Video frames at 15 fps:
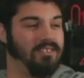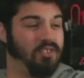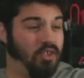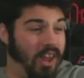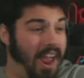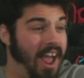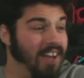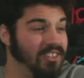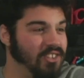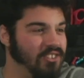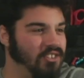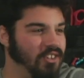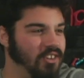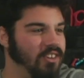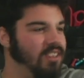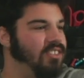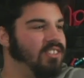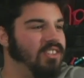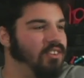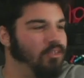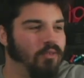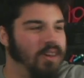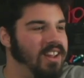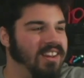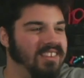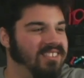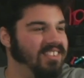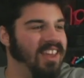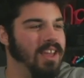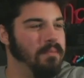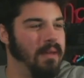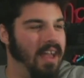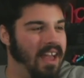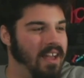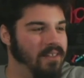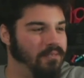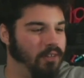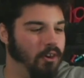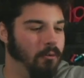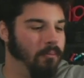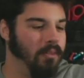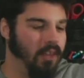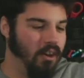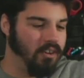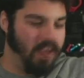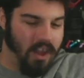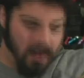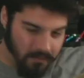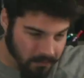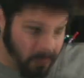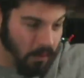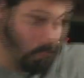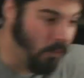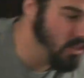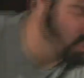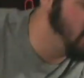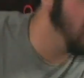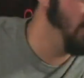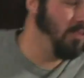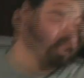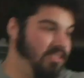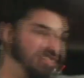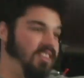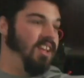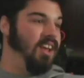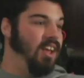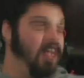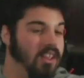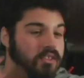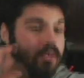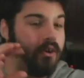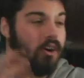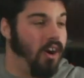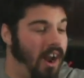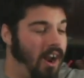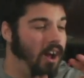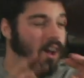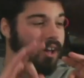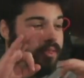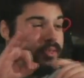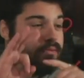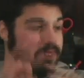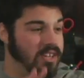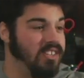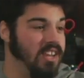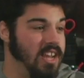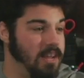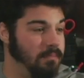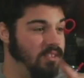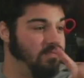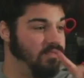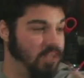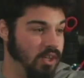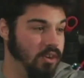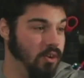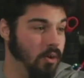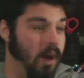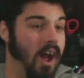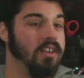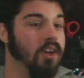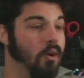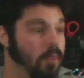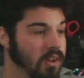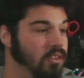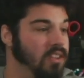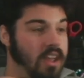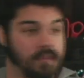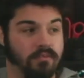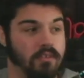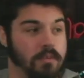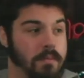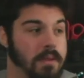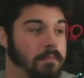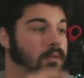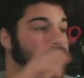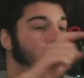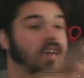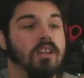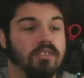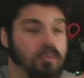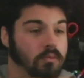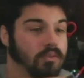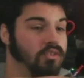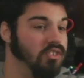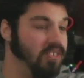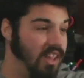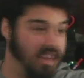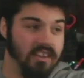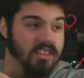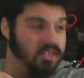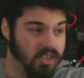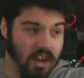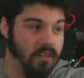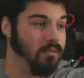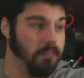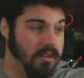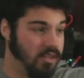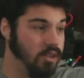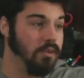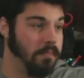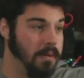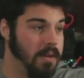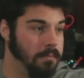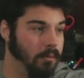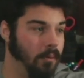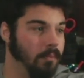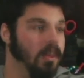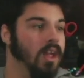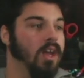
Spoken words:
Challenger, it's the greatest game ever. Okay, what you do is, there are 3 teams of 2. I know we only have 3 people, so we'll just each have to be 2 people.